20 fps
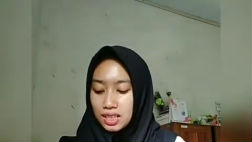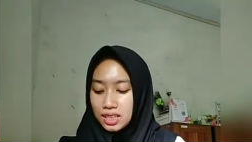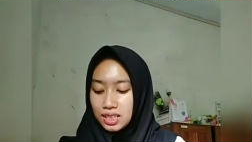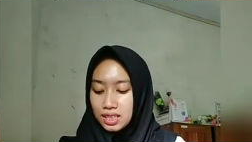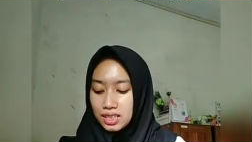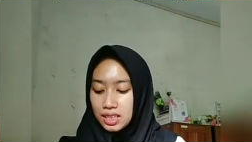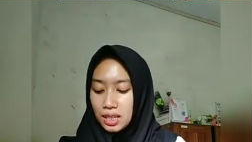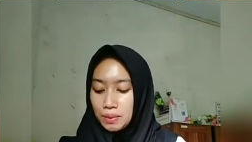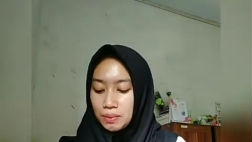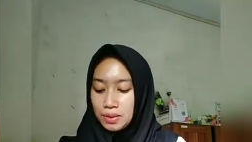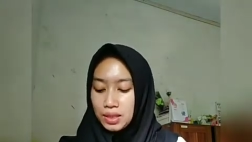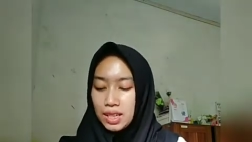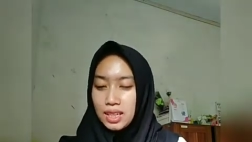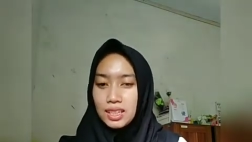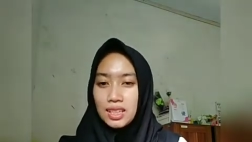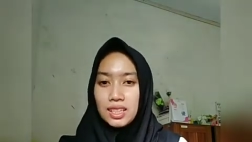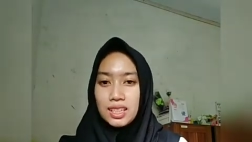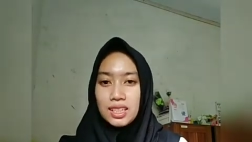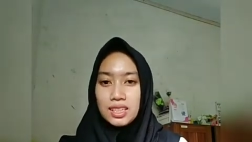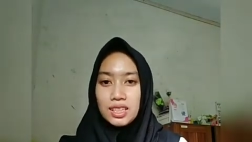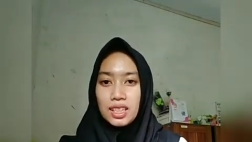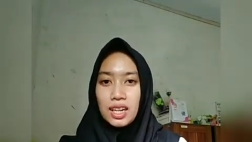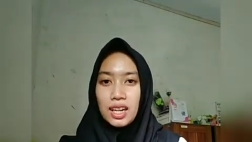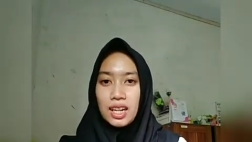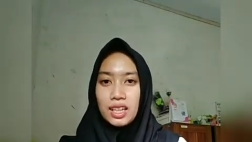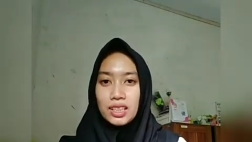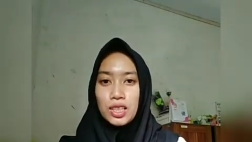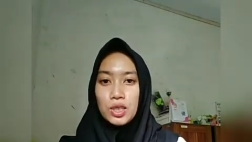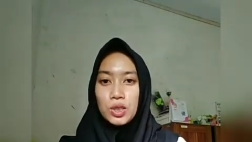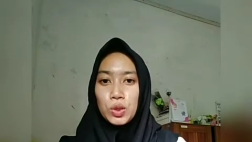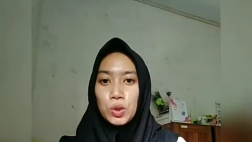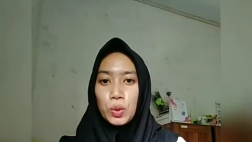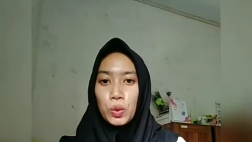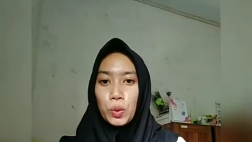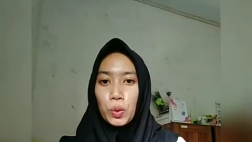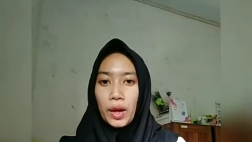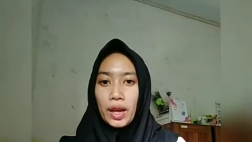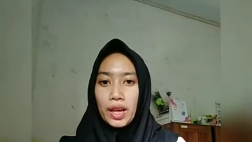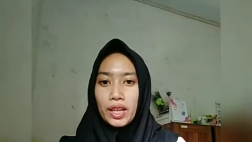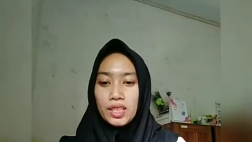something that is related
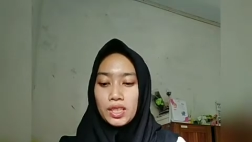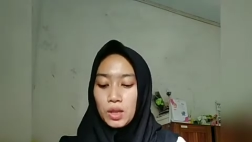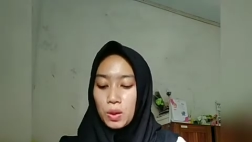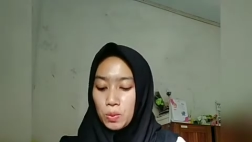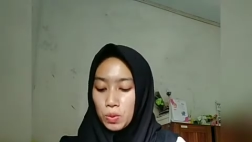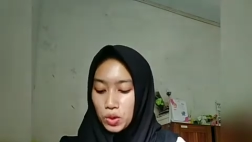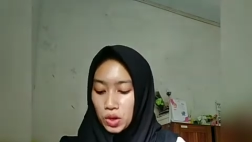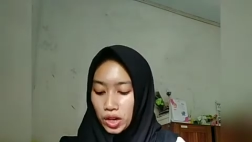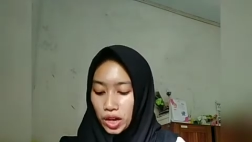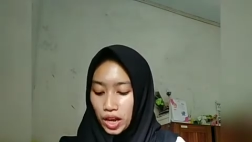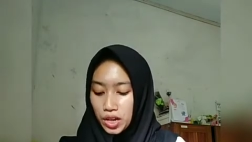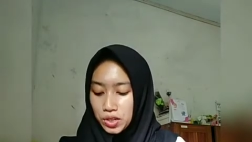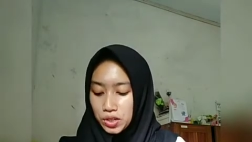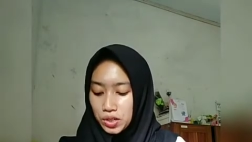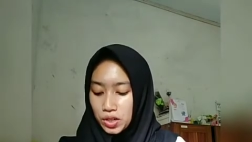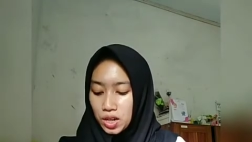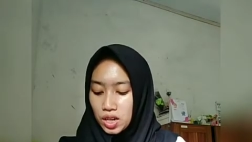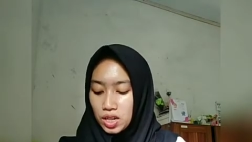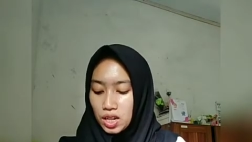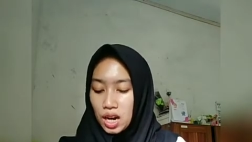to ways communication